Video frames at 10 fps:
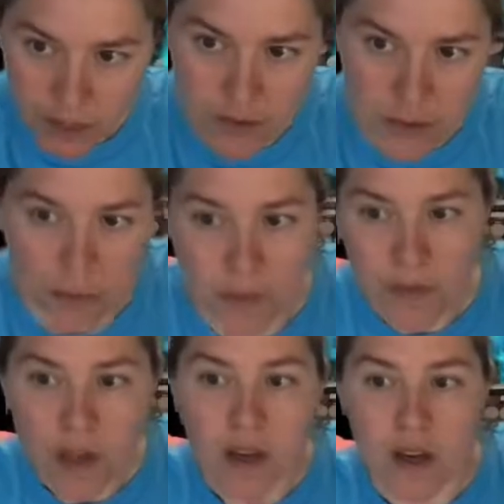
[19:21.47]
So,
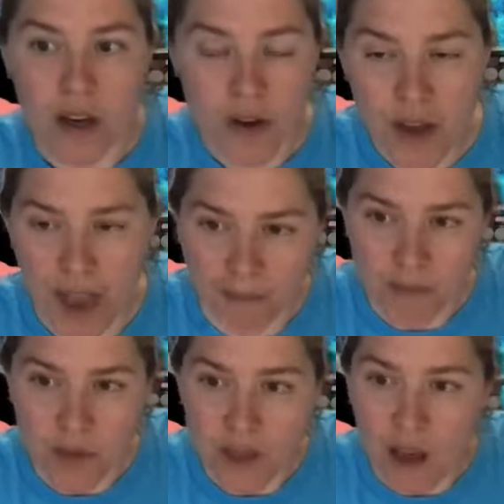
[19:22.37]
okay.
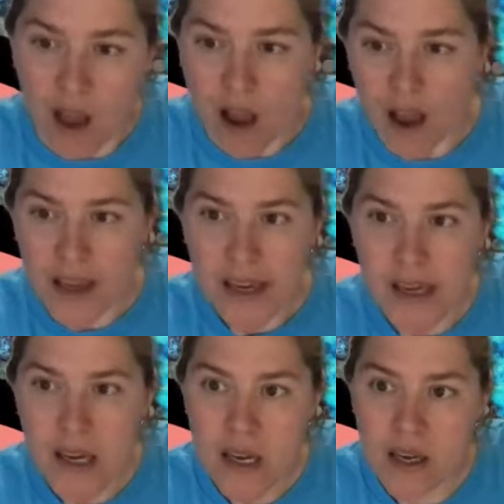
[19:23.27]

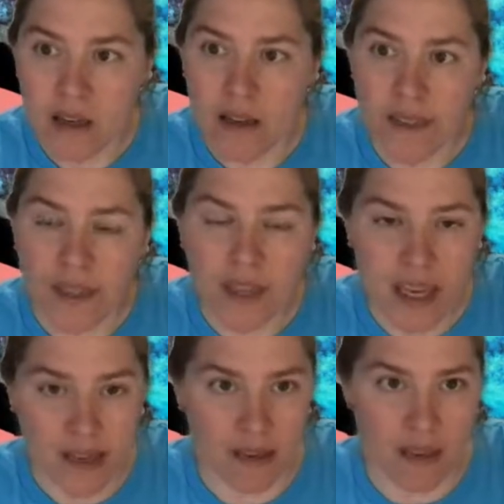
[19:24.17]
I
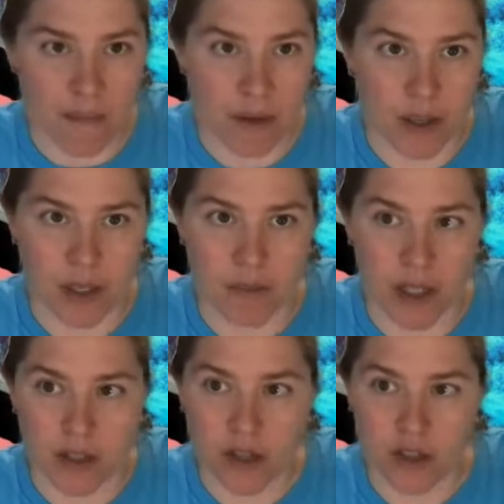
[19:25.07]
think that pretty
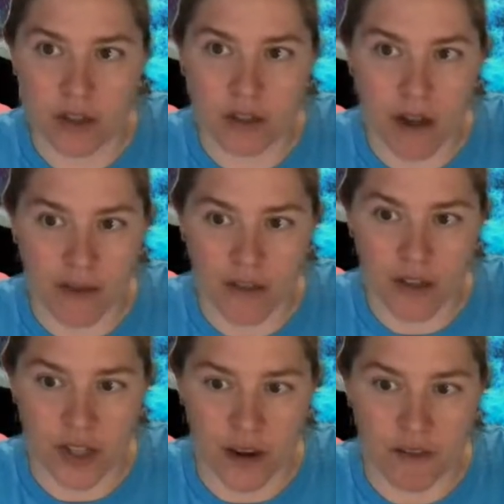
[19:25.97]
much covers
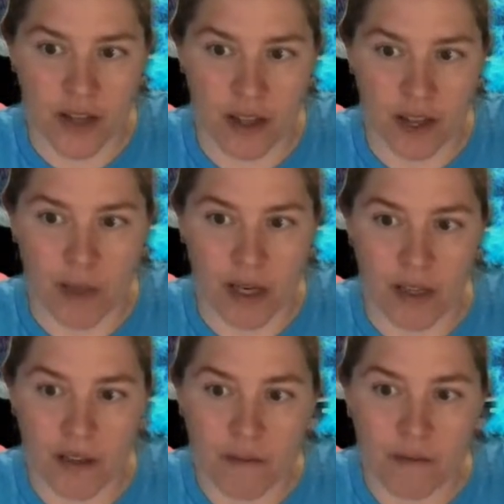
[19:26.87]
everything, but I
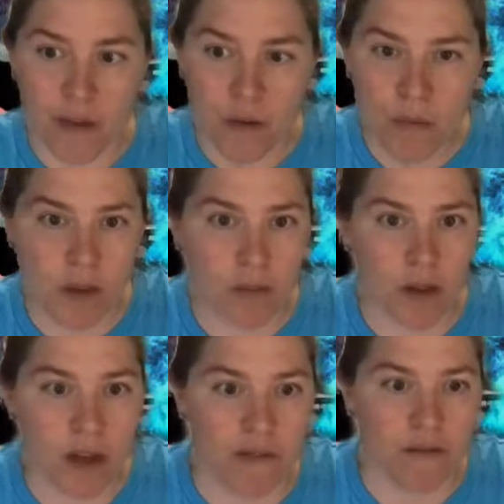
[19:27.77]
think a few people
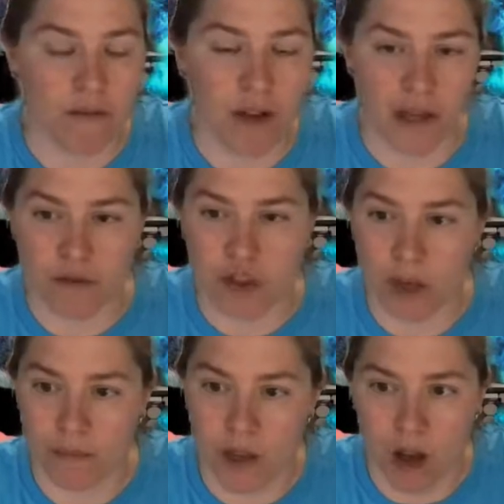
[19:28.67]
have
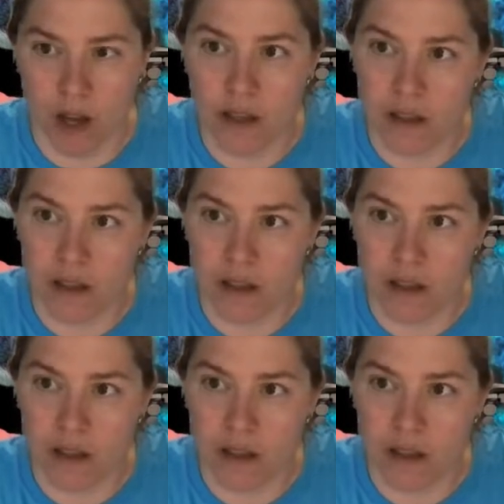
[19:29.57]
jumped on